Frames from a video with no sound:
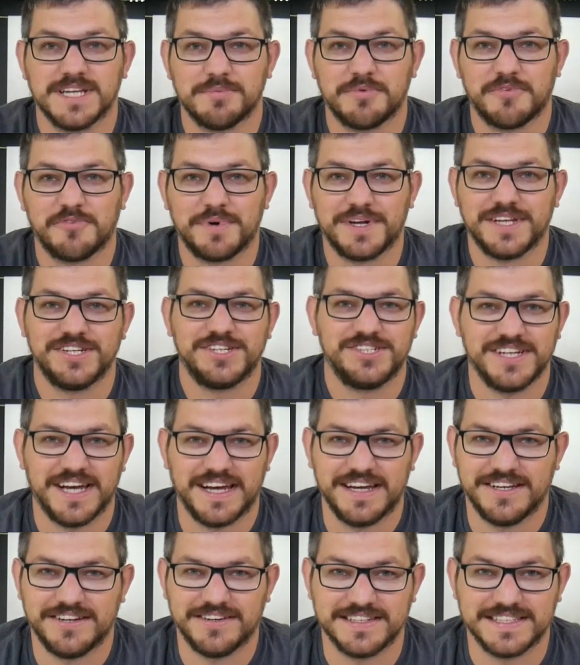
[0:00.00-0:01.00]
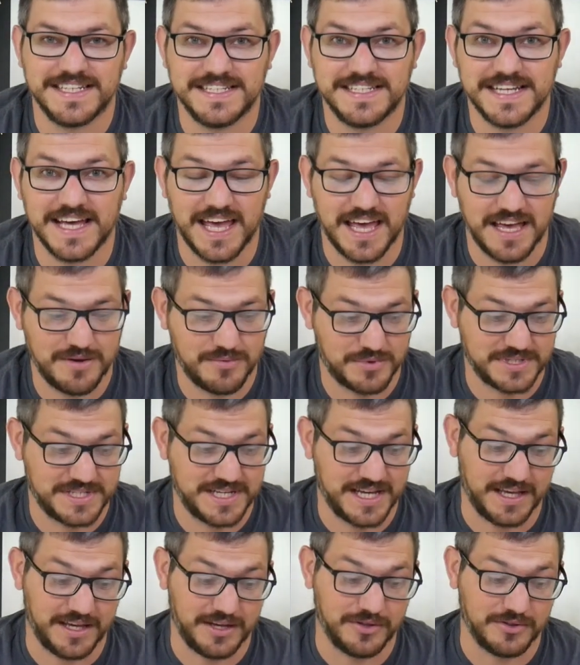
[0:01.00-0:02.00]
up everybody, Shane here, and today we're
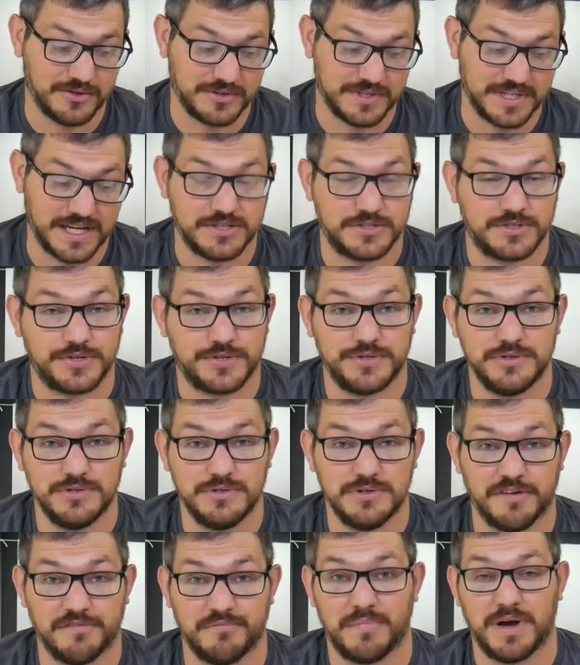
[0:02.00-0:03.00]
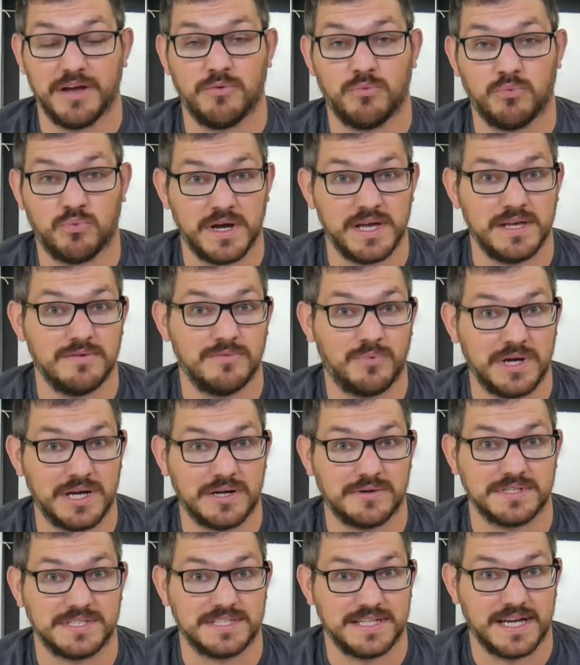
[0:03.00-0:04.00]
taking a look at two of my white
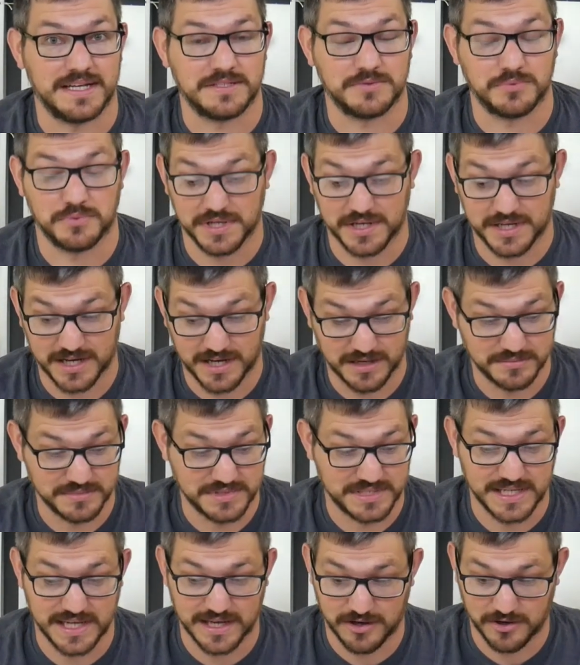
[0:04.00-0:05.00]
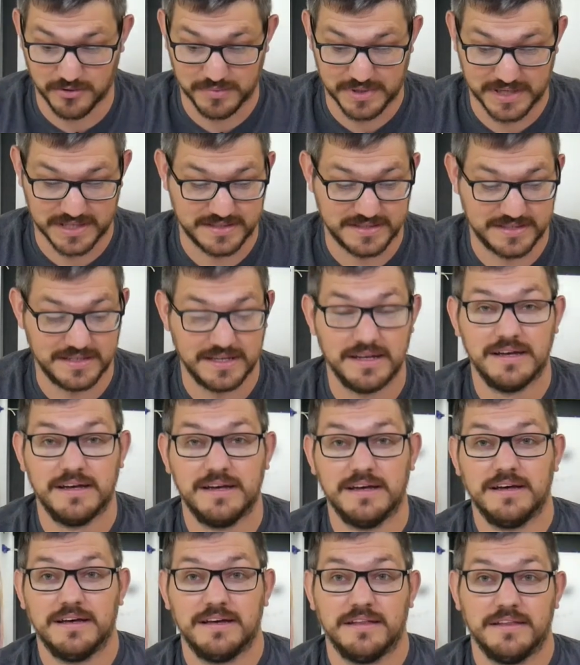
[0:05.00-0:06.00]
whale sets when it comes to helmets.
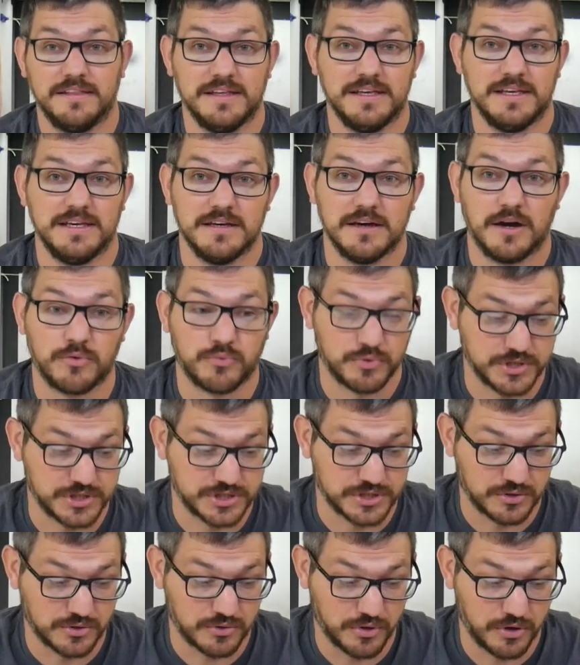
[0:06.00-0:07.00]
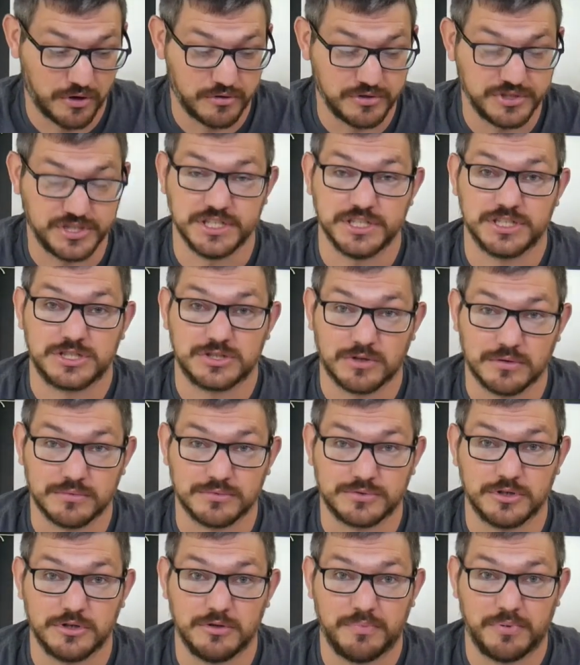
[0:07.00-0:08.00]
The original OG
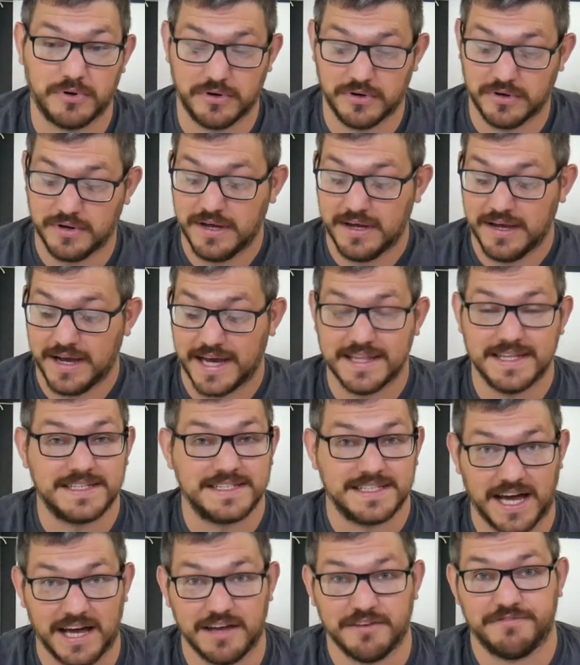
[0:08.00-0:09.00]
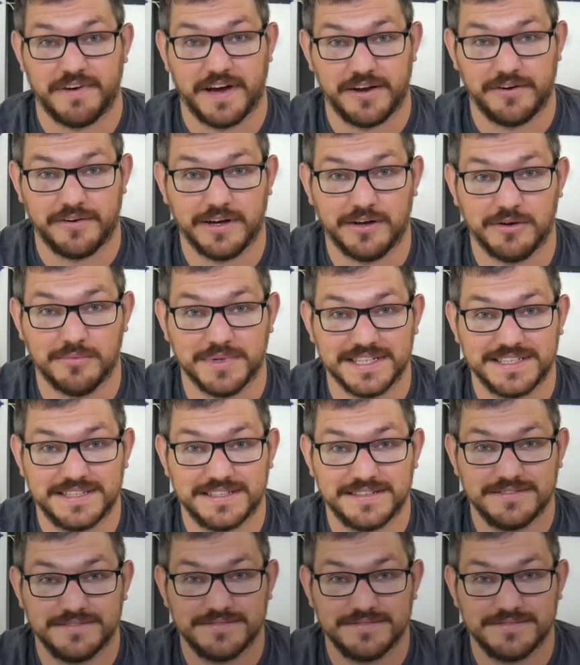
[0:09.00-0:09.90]
Stormtrooper and the TIE Fighter helmet.